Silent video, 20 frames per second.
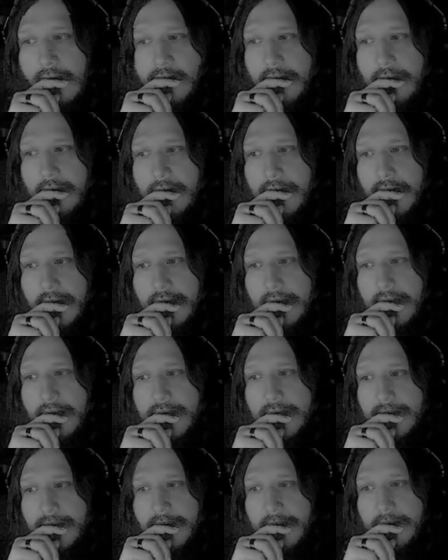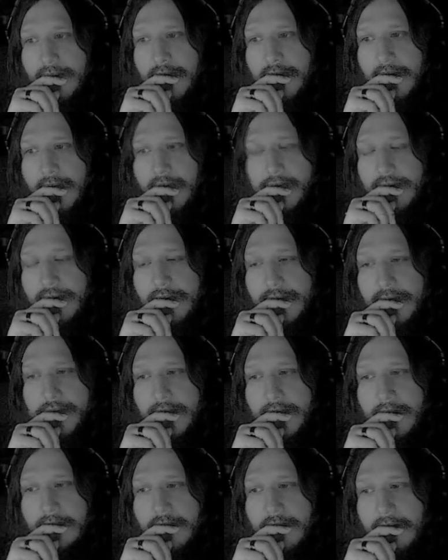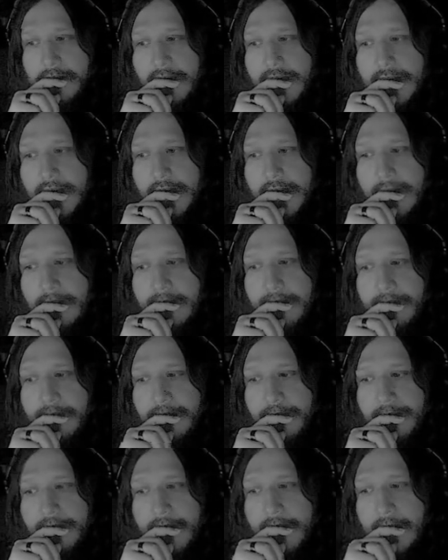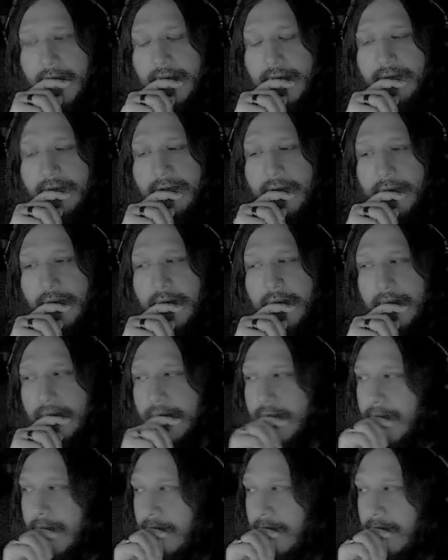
One lead that's been pretty interesting. We'll see. Got a few others.